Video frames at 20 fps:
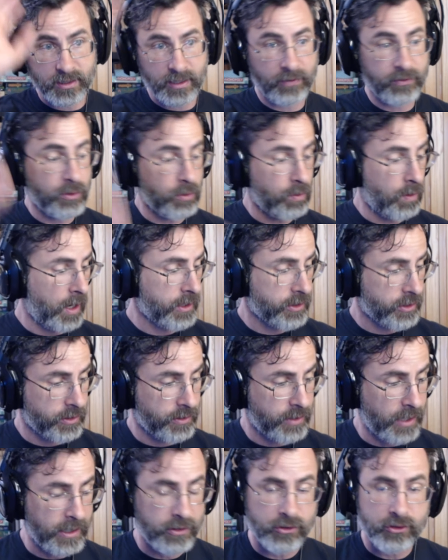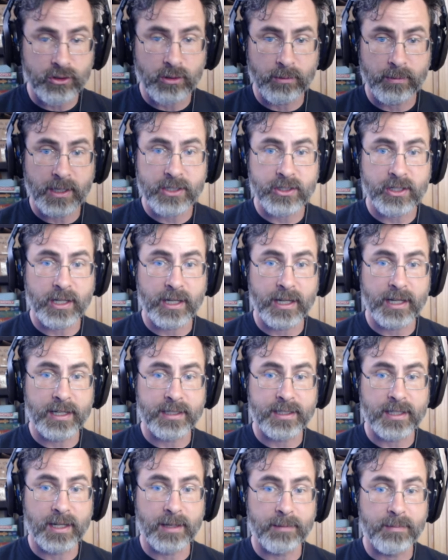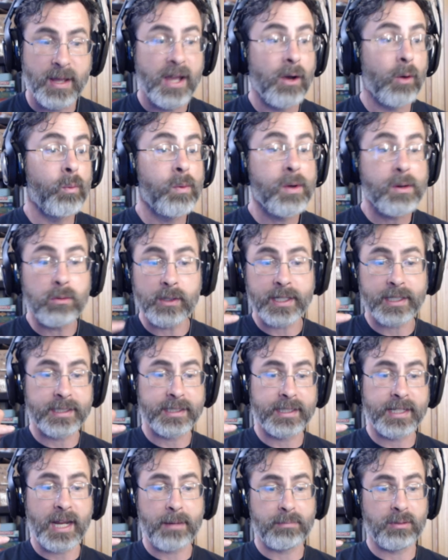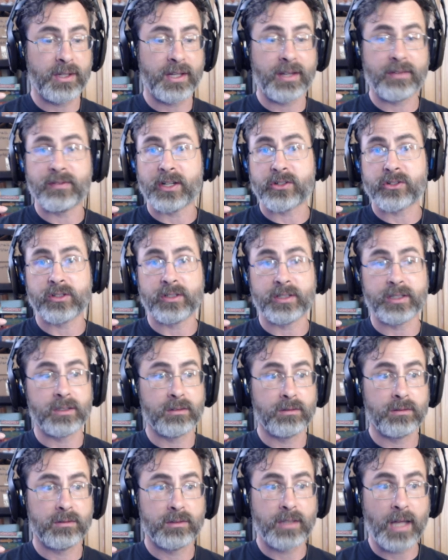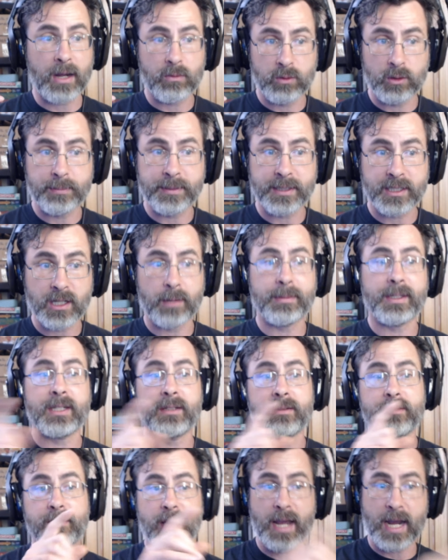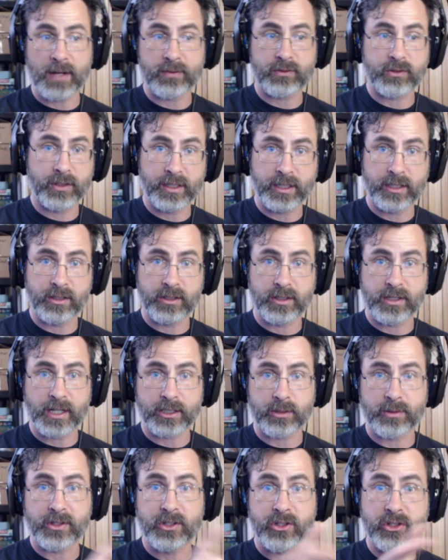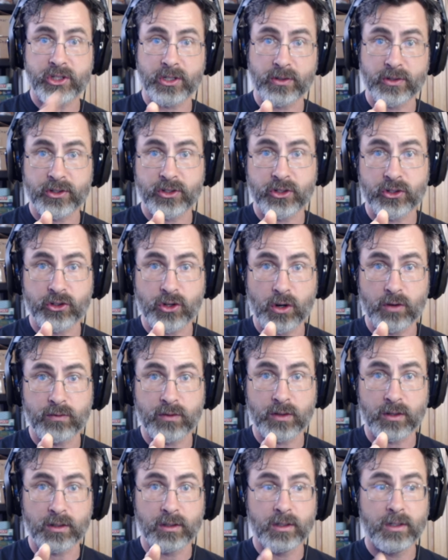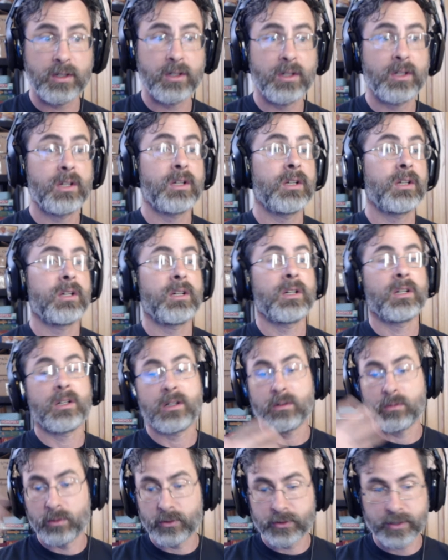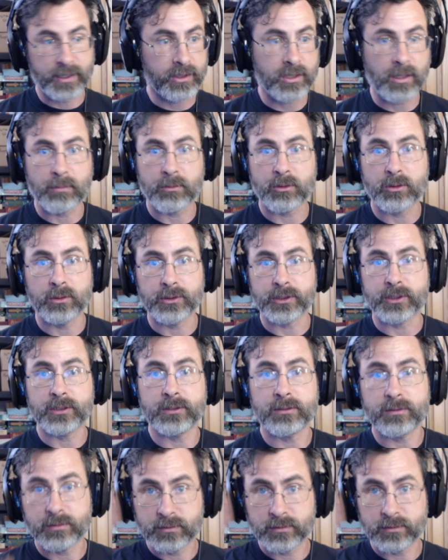If you watched, thank you so much, and we will get to gameplay eventually. That will be coming after the introductory series is over. We'll think of something cool to do.